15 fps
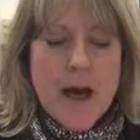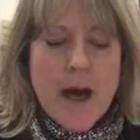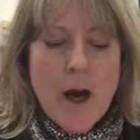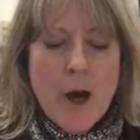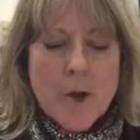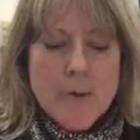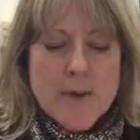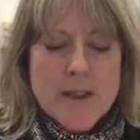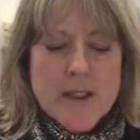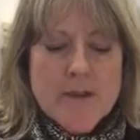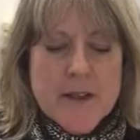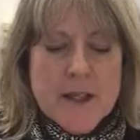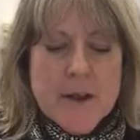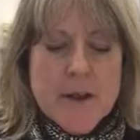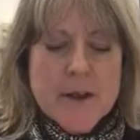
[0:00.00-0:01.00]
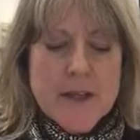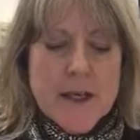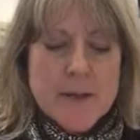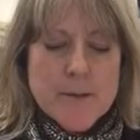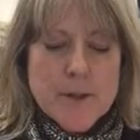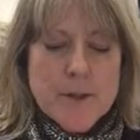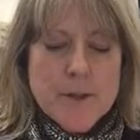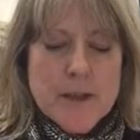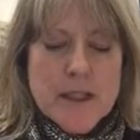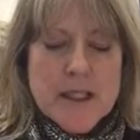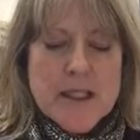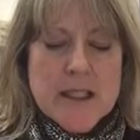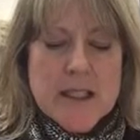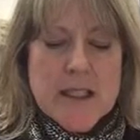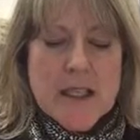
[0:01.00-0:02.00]
I hope this video has helped you with
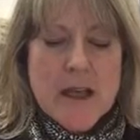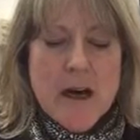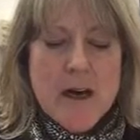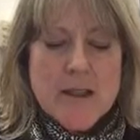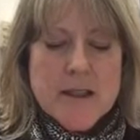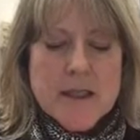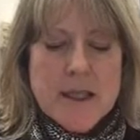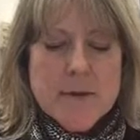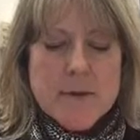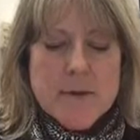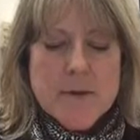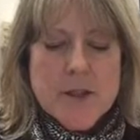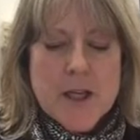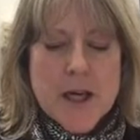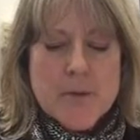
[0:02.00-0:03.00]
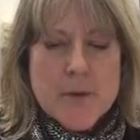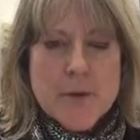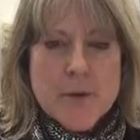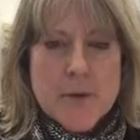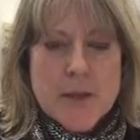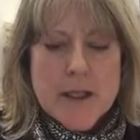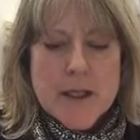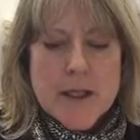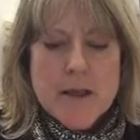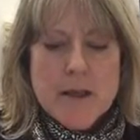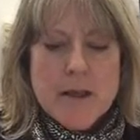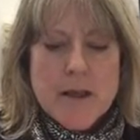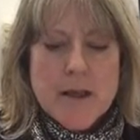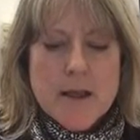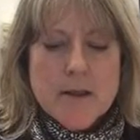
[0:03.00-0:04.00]
these key concepts for Chapter 3.
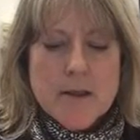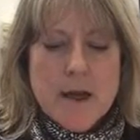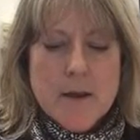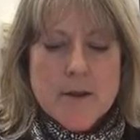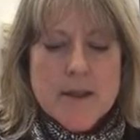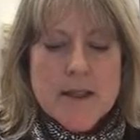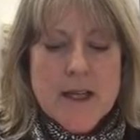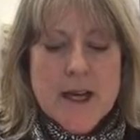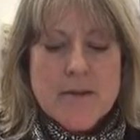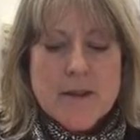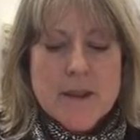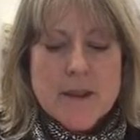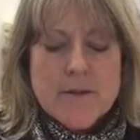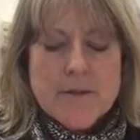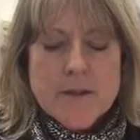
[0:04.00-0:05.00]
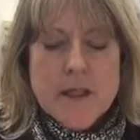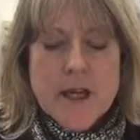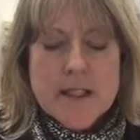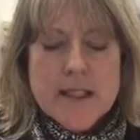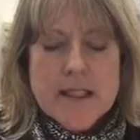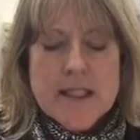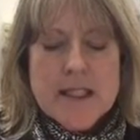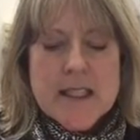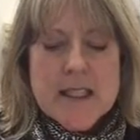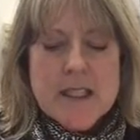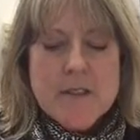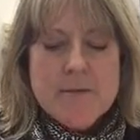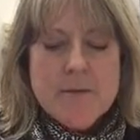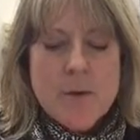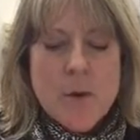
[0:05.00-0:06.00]
Title VII,
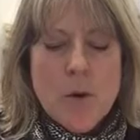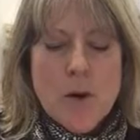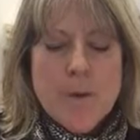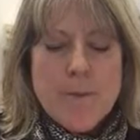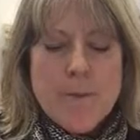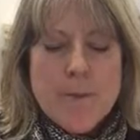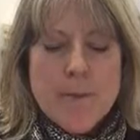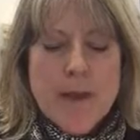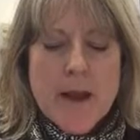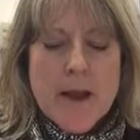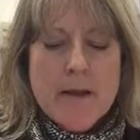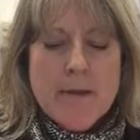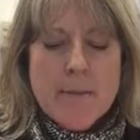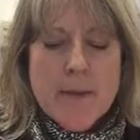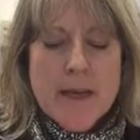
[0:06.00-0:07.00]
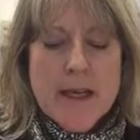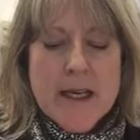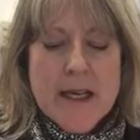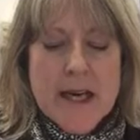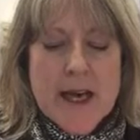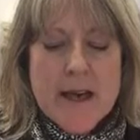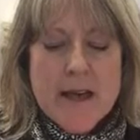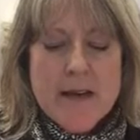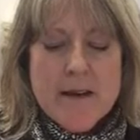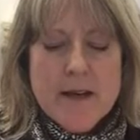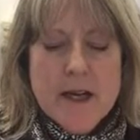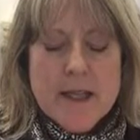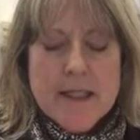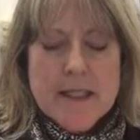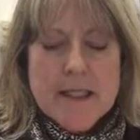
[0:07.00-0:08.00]
1964, PDA,
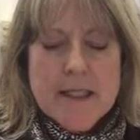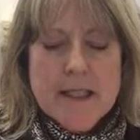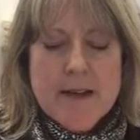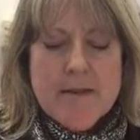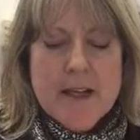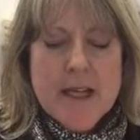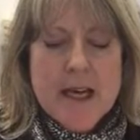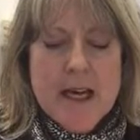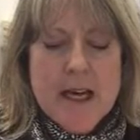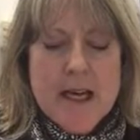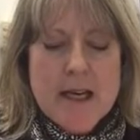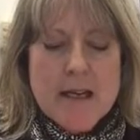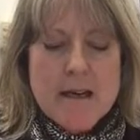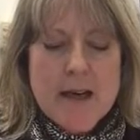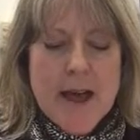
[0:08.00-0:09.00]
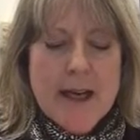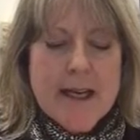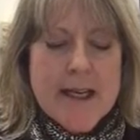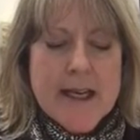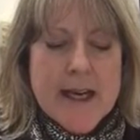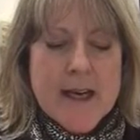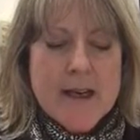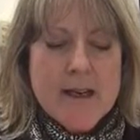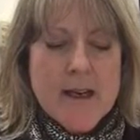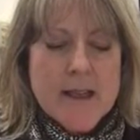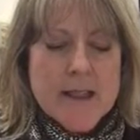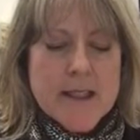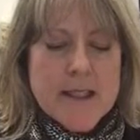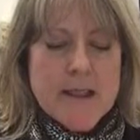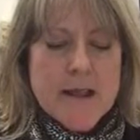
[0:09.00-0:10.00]
1978, ADEA,
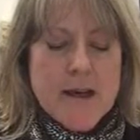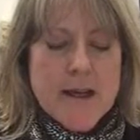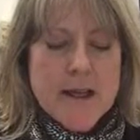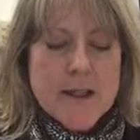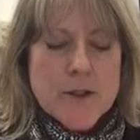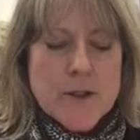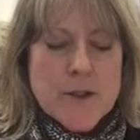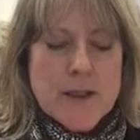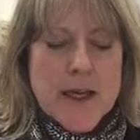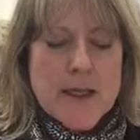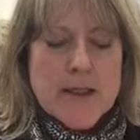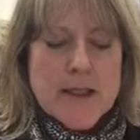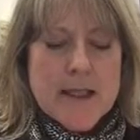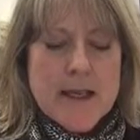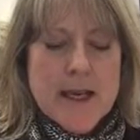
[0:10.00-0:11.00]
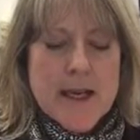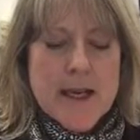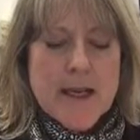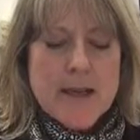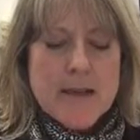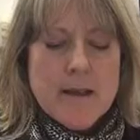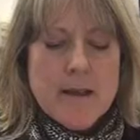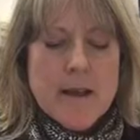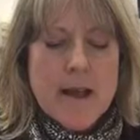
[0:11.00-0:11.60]
1990 and 2008,